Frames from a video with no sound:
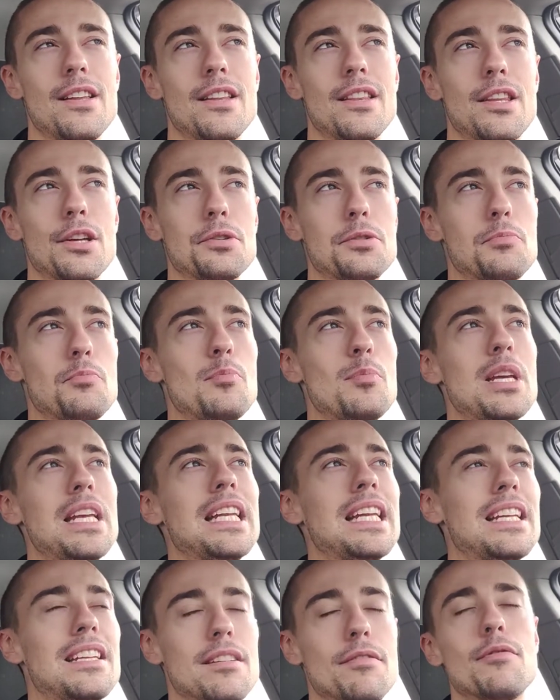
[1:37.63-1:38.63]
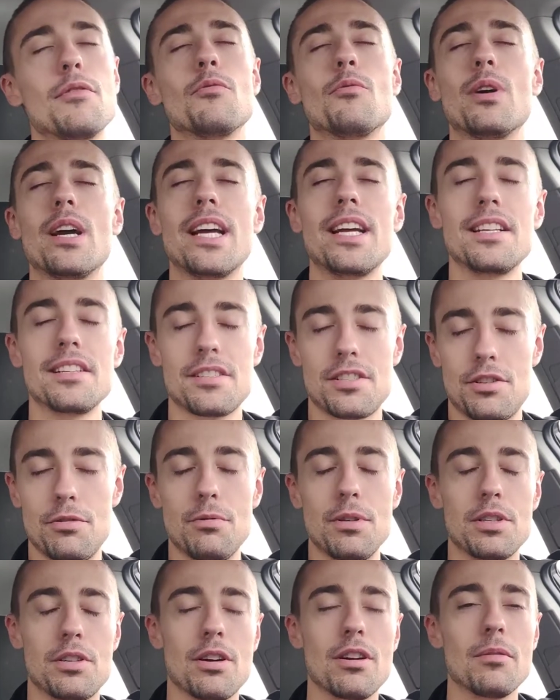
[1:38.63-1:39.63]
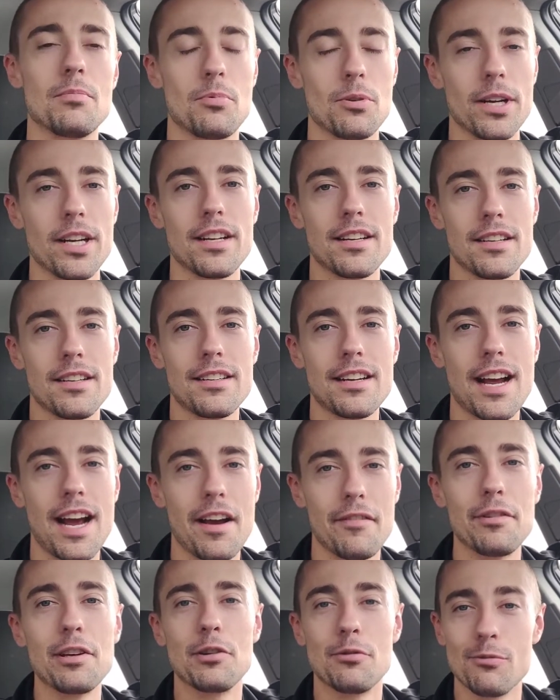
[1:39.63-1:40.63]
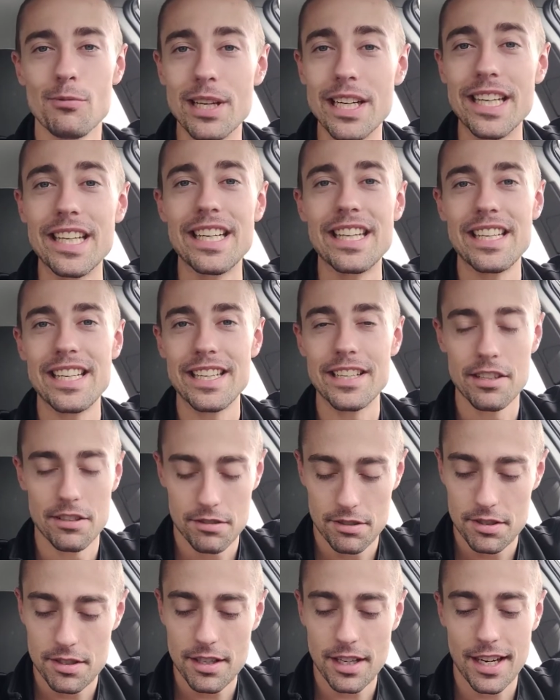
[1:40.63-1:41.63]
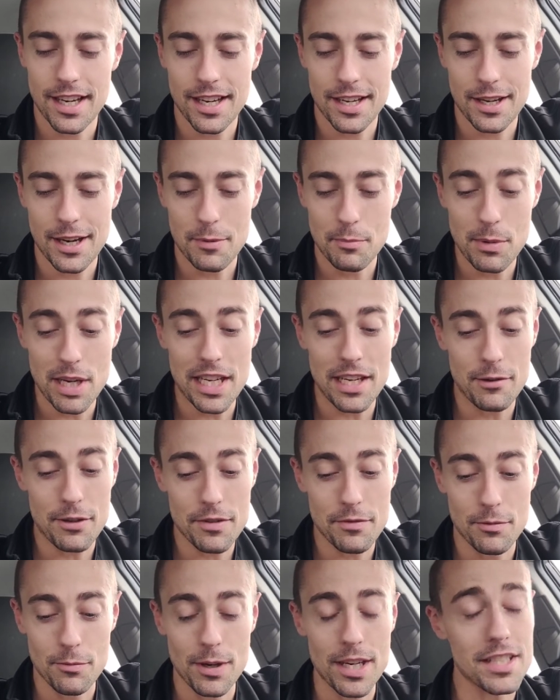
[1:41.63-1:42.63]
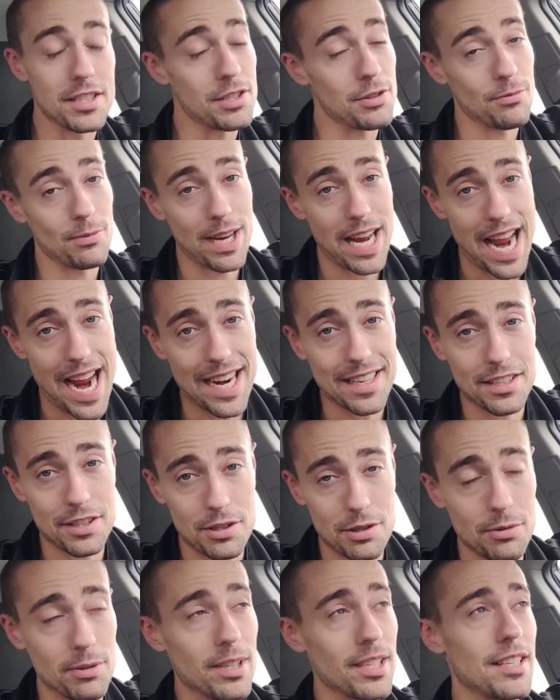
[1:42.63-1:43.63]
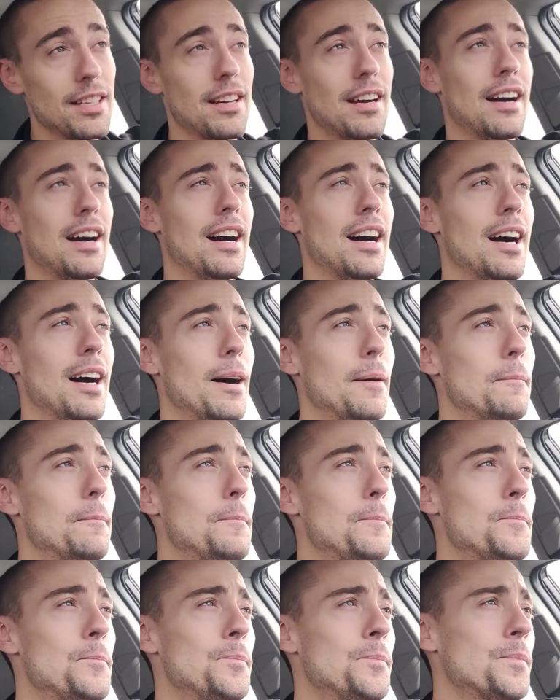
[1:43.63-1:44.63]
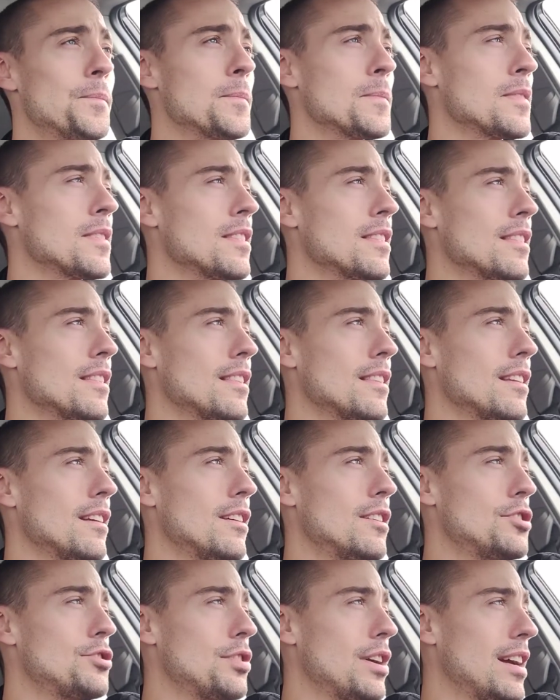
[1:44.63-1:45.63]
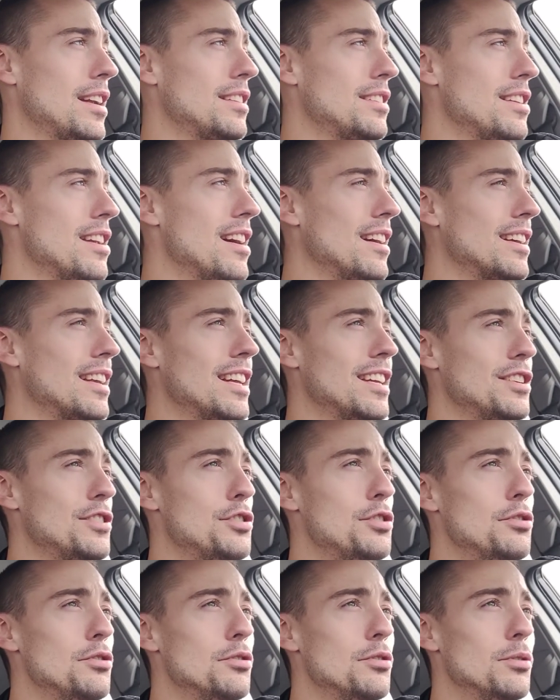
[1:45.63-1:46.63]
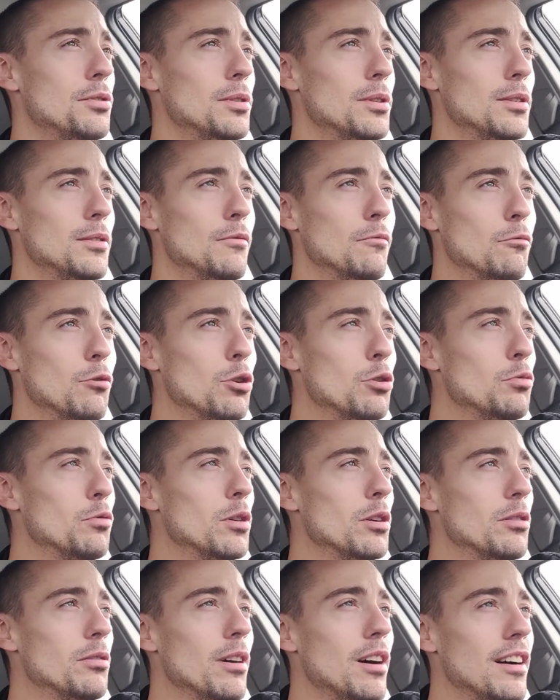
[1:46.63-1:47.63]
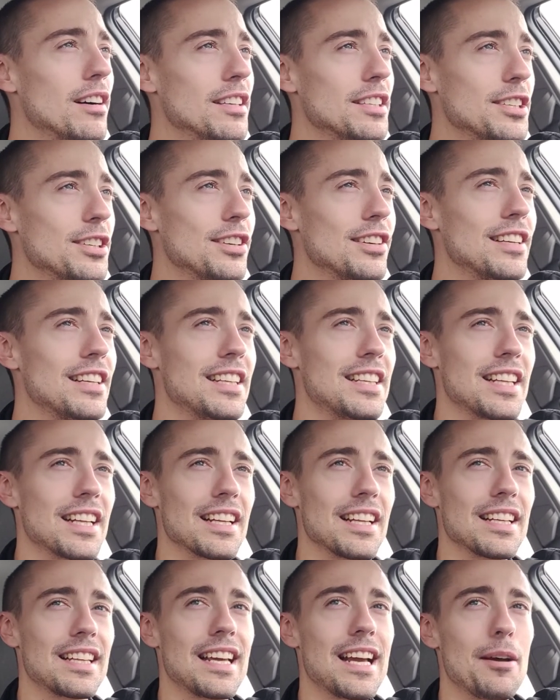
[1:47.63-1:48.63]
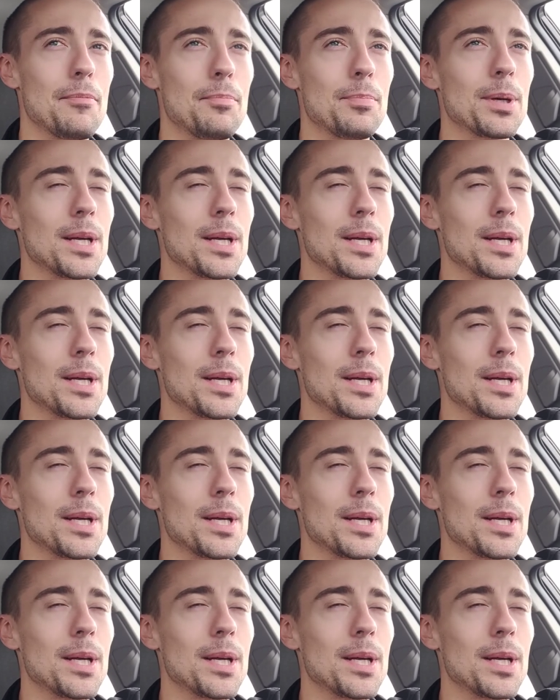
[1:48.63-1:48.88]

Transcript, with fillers: There's many different ways to interpret having ringing ears and, and many different ways to react to it. Uh, trying to not get too woo woo on you or anything like that.